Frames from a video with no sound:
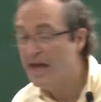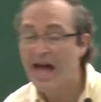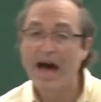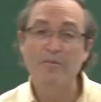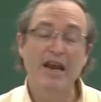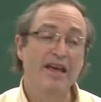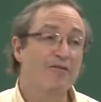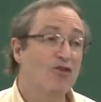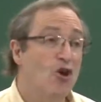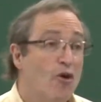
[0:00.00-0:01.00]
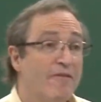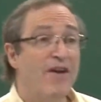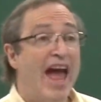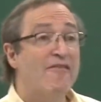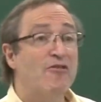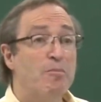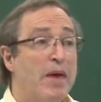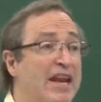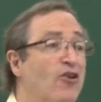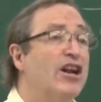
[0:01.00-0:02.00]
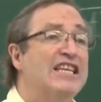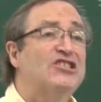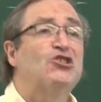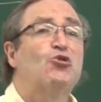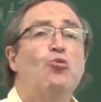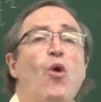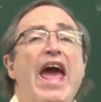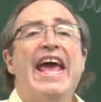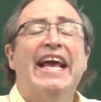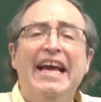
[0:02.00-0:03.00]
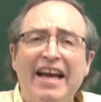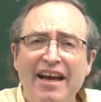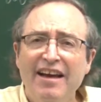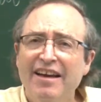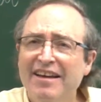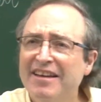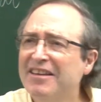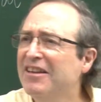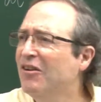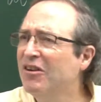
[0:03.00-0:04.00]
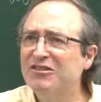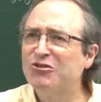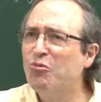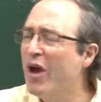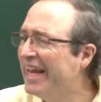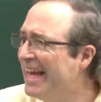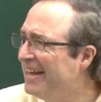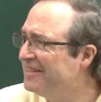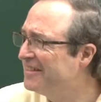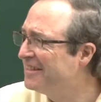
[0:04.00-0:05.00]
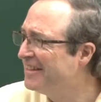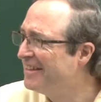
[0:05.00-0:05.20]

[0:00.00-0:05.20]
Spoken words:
How many of you have ever been on a swing? You know what a swing is?